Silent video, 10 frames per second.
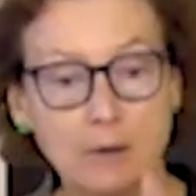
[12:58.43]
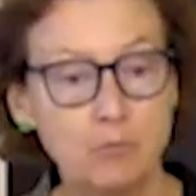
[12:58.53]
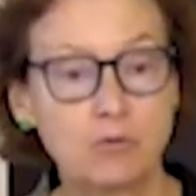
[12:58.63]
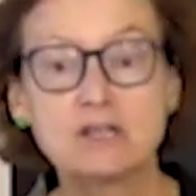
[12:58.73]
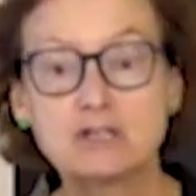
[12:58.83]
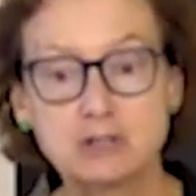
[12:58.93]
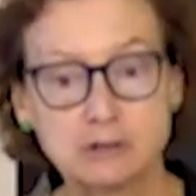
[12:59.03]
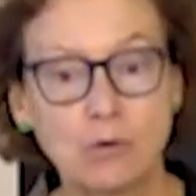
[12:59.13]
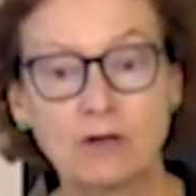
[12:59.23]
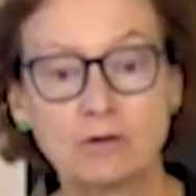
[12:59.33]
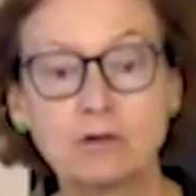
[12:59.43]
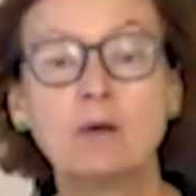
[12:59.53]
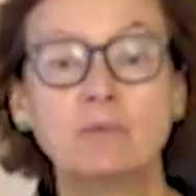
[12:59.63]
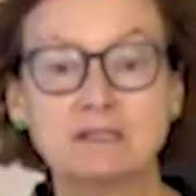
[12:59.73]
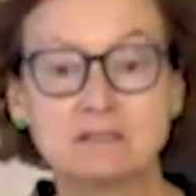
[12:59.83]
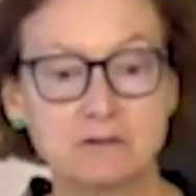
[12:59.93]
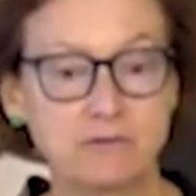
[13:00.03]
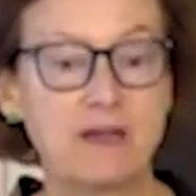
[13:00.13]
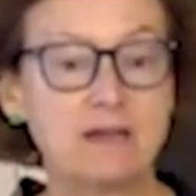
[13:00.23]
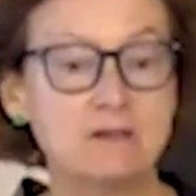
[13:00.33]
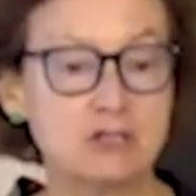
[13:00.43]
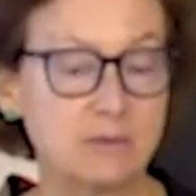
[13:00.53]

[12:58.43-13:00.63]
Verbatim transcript: a British lawyer coming to defend